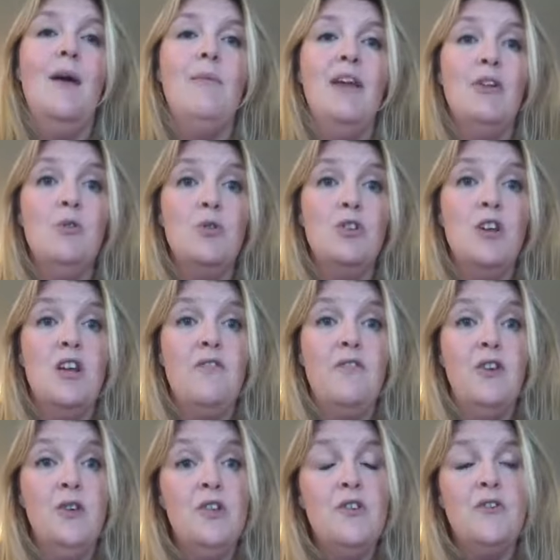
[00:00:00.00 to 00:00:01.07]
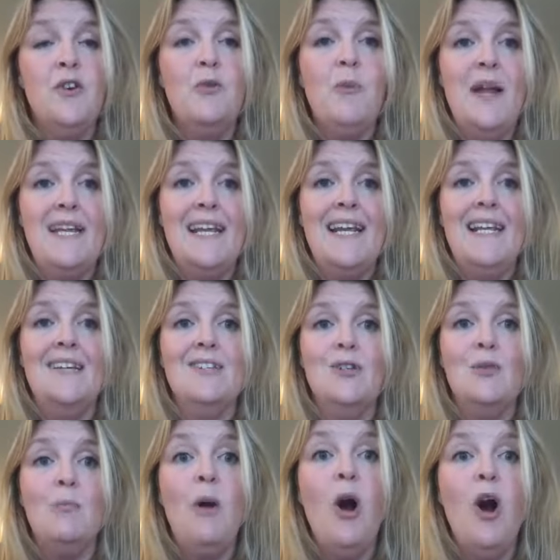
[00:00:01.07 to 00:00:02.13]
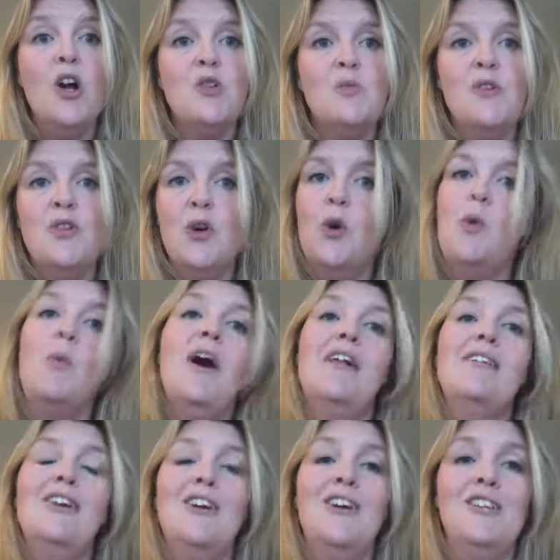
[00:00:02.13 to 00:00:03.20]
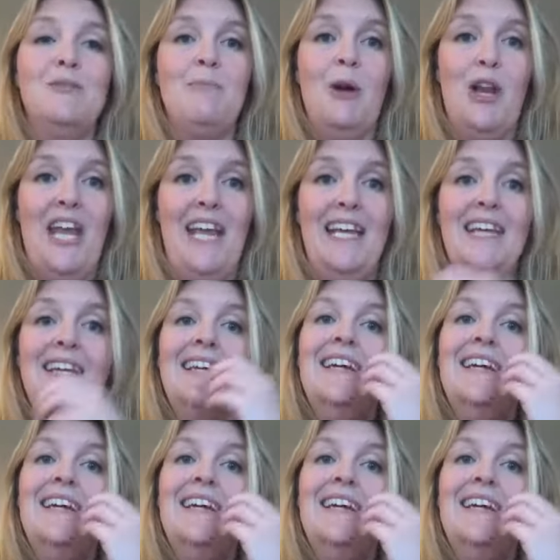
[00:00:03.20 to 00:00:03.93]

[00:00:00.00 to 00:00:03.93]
in order for you to feel ready to part with your well-earned money